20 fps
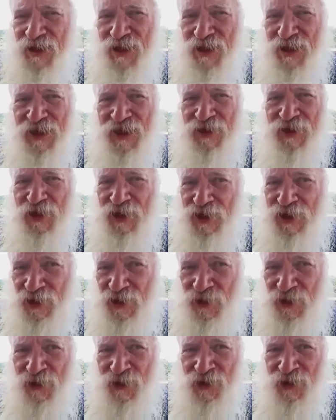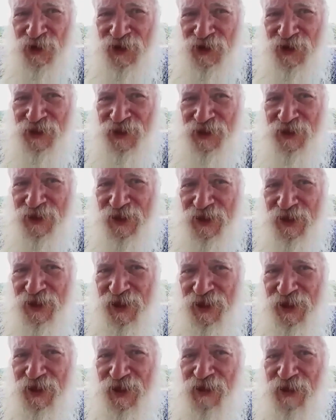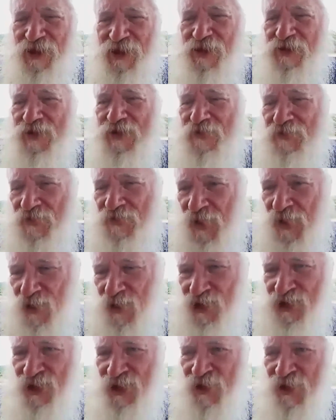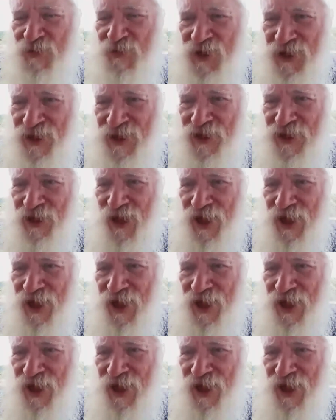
includes Moshe being